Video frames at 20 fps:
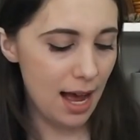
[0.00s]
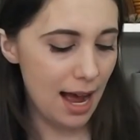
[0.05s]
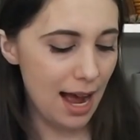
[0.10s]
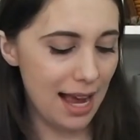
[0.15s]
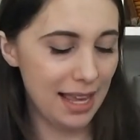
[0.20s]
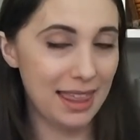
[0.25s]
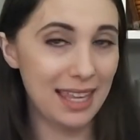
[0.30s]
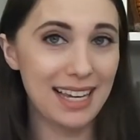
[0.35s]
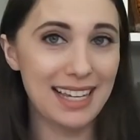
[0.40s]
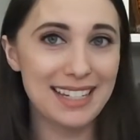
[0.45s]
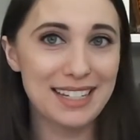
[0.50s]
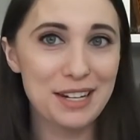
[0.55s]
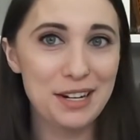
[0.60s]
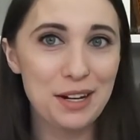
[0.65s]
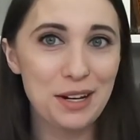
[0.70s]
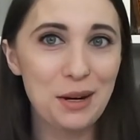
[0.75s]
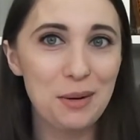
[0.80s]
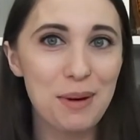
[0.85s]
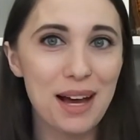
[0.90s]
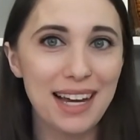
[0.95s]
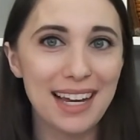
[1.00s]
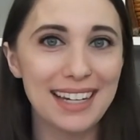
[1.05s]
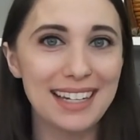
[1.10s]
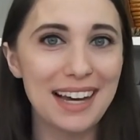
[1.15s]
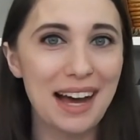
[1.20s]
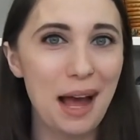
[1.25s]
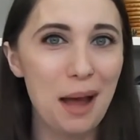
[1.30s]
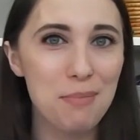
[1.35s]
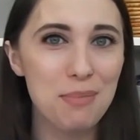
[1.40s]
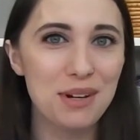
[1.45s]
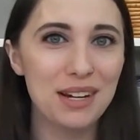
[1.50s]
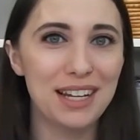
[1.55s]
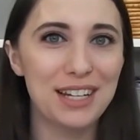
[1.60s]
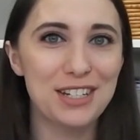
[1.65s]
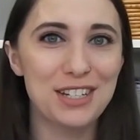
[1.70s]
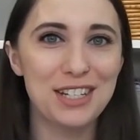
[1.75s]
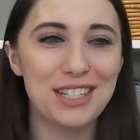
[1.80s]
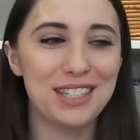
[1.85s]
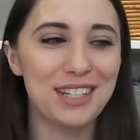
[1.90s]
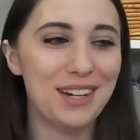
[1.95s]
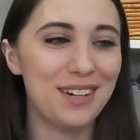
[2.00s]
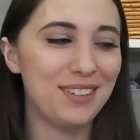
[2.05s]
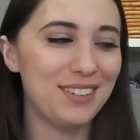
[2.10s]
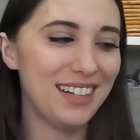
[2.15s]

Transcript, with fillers: I think it's going to go back into hibernation, though.